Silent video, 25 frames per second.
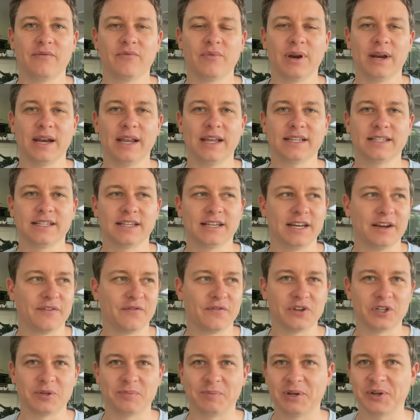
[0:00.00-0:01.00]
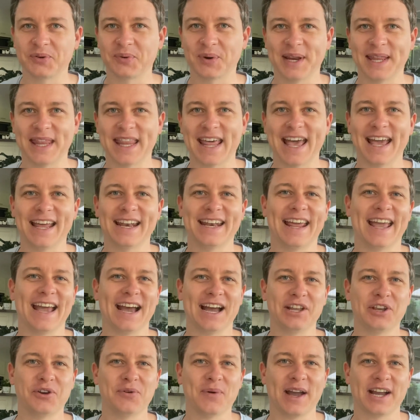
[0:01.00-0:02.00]
really is a difference between that and how
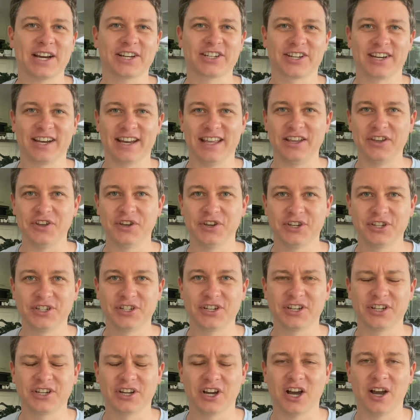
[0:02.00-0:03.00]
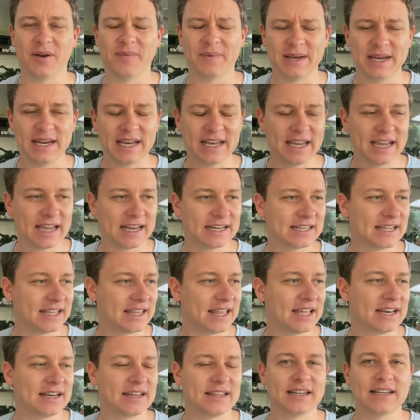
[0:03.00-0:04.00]
you actually used your time. And you get to the
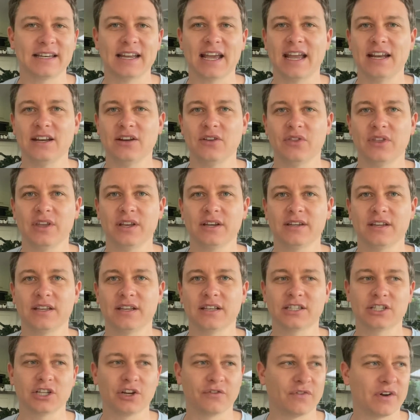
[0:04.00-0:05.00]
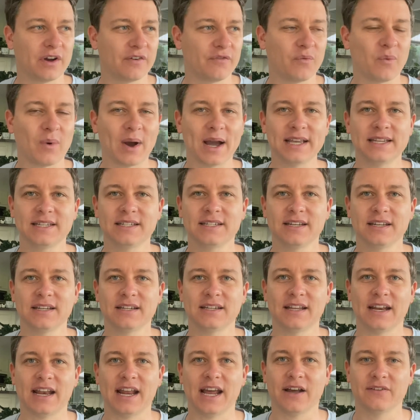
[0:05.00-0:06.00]
end of the day and you think to yourself, I've wasted
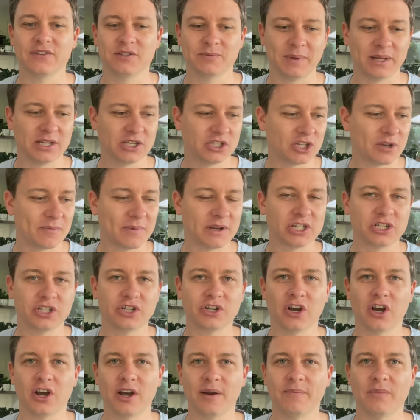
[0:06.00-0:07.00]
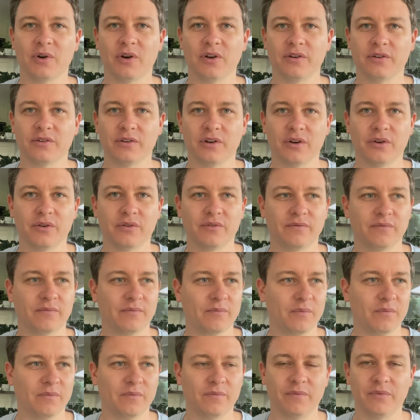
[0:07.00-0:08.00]
today. I've spent so much time on
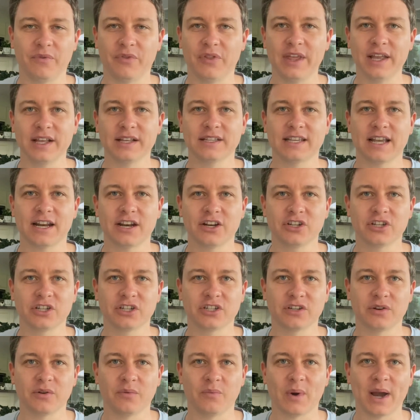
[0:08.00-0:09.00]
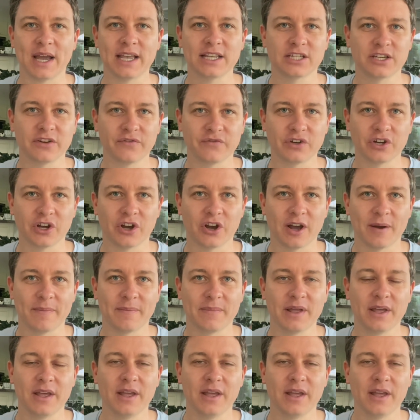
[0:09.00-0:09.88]
things that are just a waste of time.